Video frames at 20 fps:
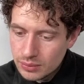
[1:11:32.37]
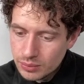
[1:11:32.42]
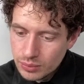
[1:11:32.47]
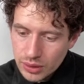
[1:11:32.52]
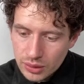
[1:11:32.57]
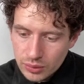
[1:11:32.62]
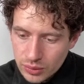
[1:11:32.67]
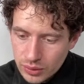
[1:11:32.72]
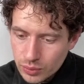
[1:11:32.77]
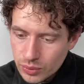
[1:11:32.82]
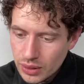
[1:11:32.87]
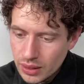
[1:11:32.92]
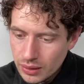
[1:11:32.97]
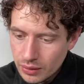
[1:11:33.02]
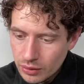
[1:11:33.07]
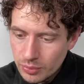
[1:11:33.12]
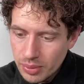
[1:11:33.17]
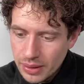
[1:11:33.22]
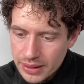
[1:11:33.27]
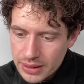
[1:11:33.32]
But would I
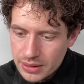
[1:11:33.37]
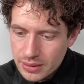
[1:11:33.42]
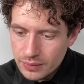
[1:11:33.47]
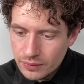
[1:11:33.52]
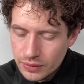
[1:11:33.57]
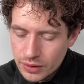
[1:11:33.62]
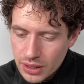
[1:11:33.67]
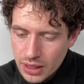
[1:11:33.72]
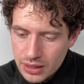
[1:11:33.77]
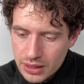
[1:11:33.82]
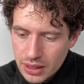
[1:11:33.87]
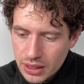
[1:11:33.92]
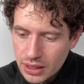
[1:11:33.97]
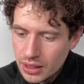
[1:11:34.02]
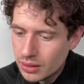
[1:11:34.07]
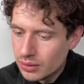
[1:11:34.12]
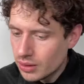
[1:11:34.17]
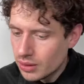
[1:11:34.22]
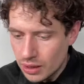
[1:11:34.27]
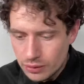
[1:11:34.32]
replace them for Shades
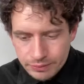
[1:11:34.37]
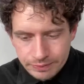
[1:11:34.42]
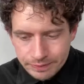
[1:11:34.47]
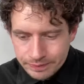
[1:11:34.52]
EQ? No.